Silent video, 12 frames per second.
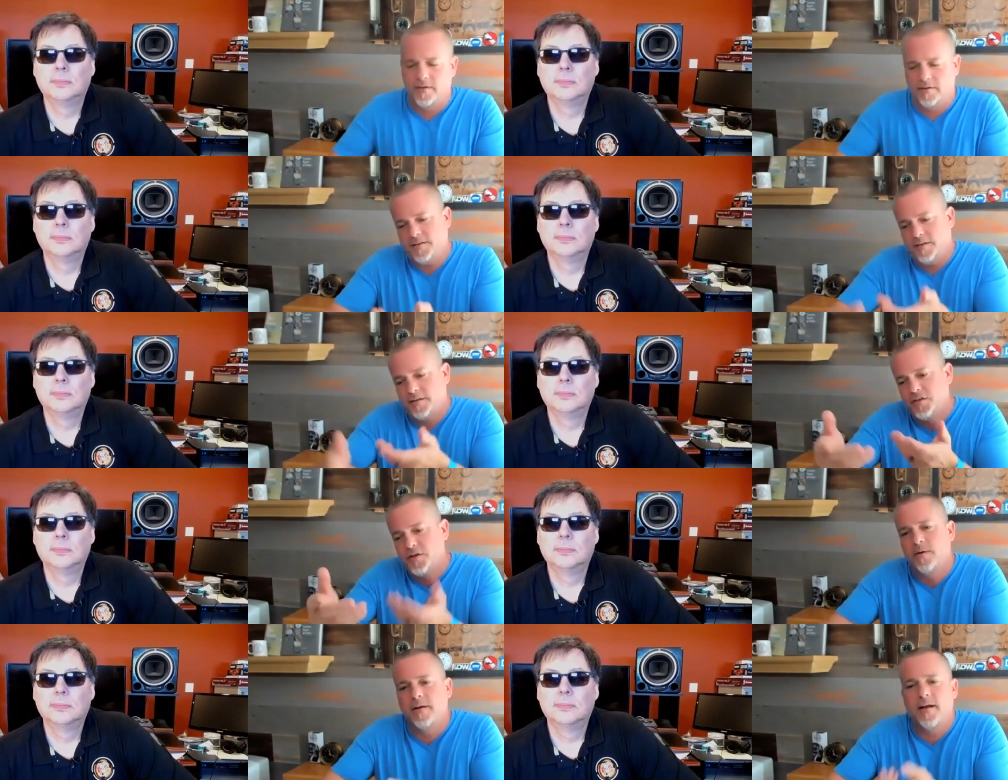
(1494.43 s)
Speaker 1: And it's a
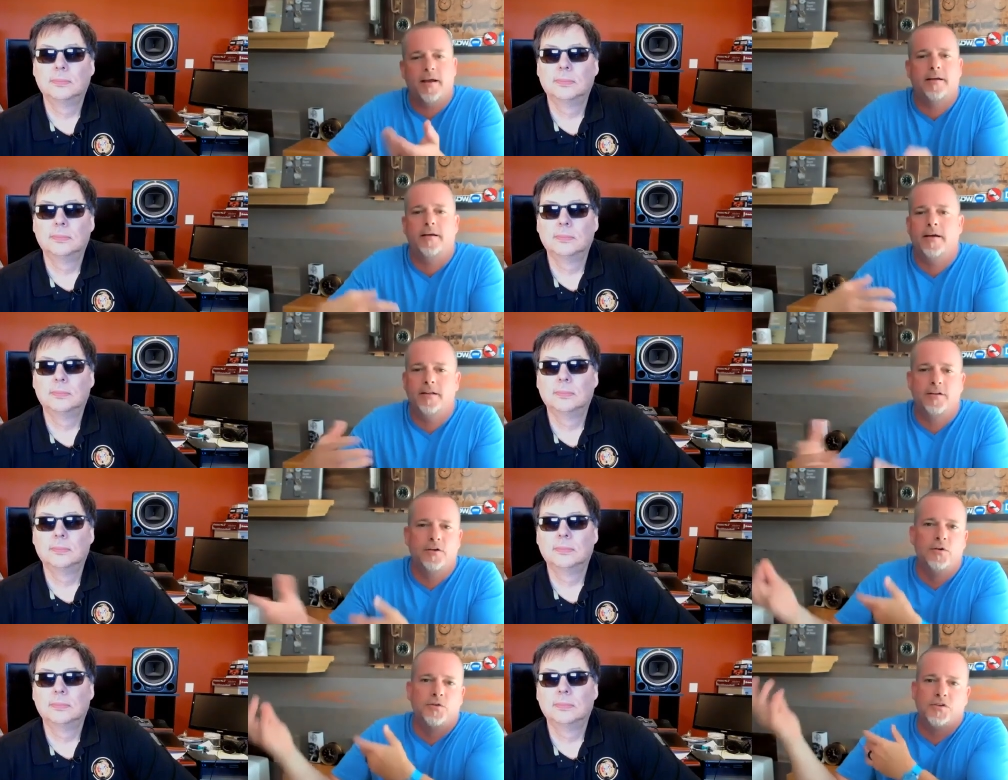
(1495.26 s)
Zodiac, uh, the
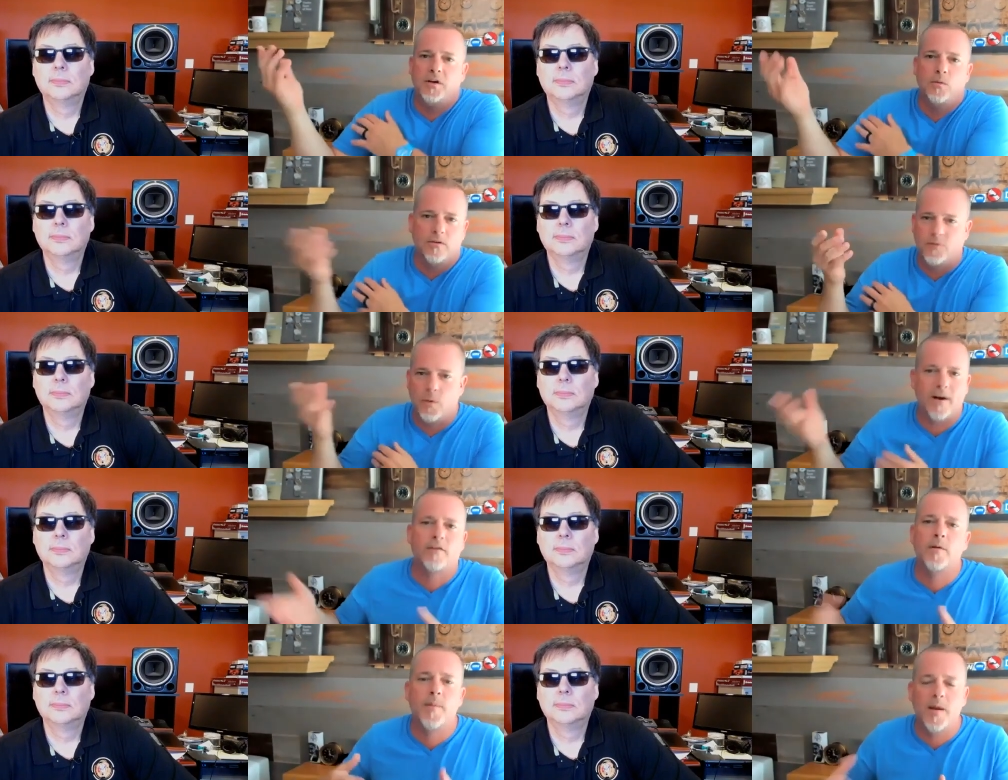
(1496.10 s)
new Sea Wolf, or
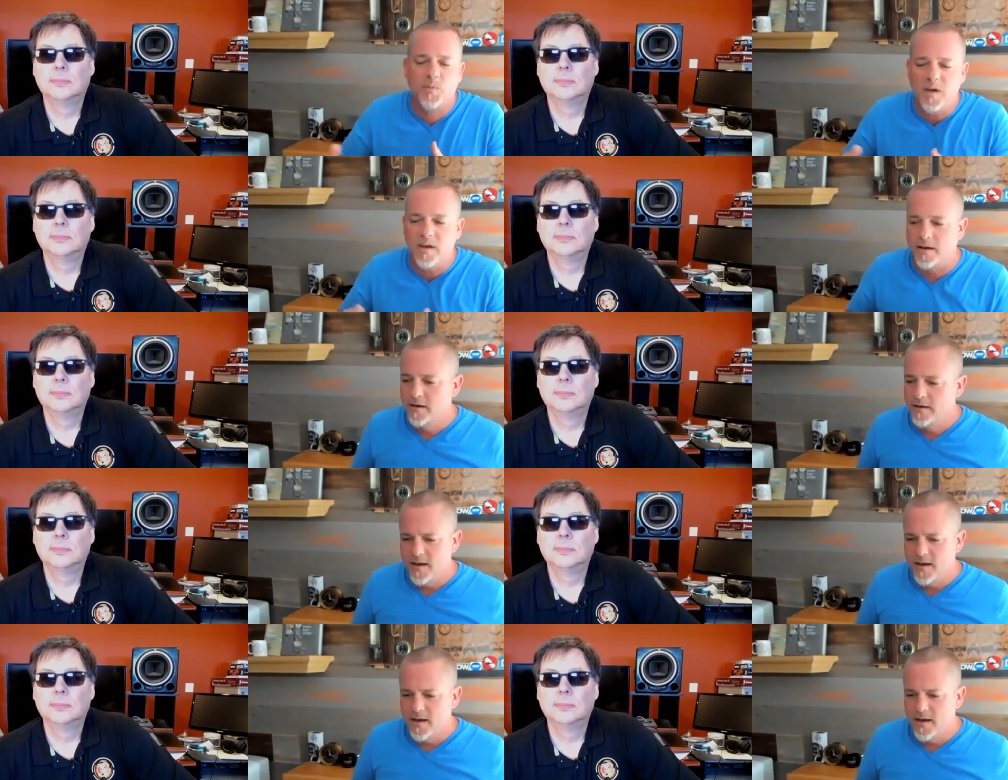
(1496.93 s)
whatever it may be.